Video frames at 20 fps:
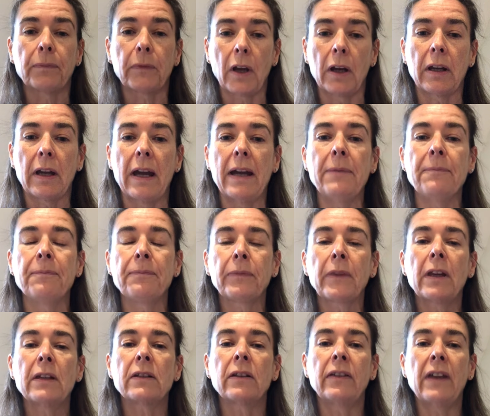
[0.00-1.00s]
Okay,
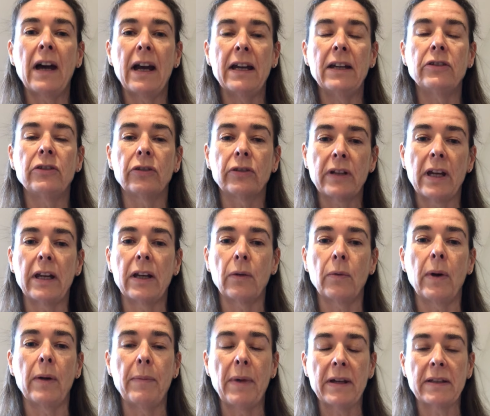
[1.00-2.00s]
so that is your
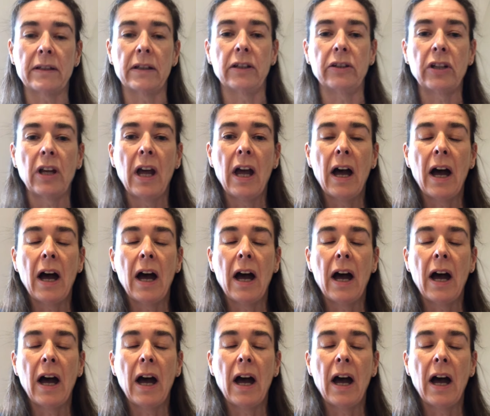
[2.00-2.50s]
takeaway message.